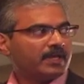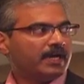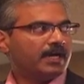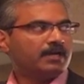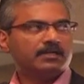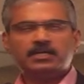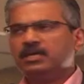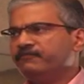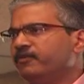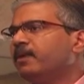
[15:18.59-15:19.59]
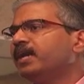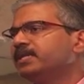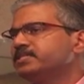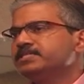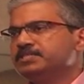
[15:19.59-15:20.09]
For mild
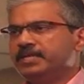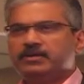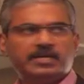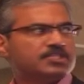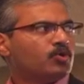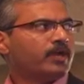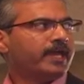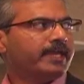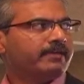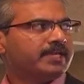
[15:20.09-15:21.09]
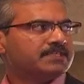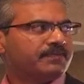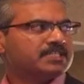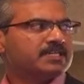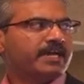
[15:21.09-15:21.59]
disease, it's okay. It's
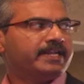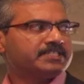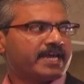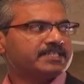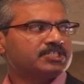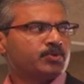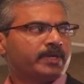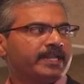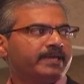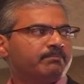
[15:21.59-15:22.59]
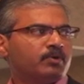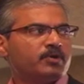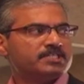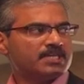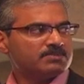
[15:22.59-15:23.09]
first line. It's acts quickly,
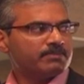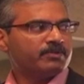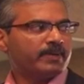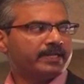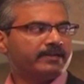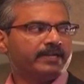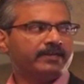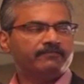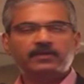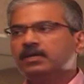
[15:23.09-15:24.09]
provides some symptomatic relief.